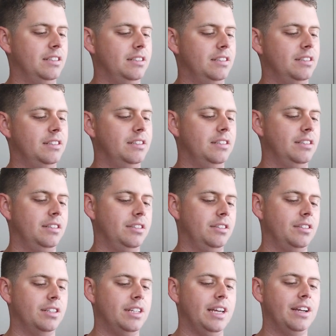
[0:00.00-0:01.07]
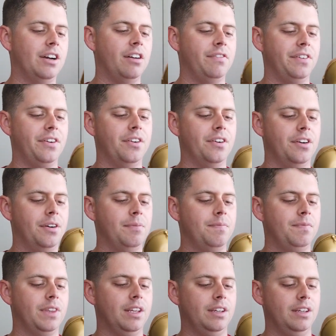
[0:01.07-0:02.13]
You can take off an arm.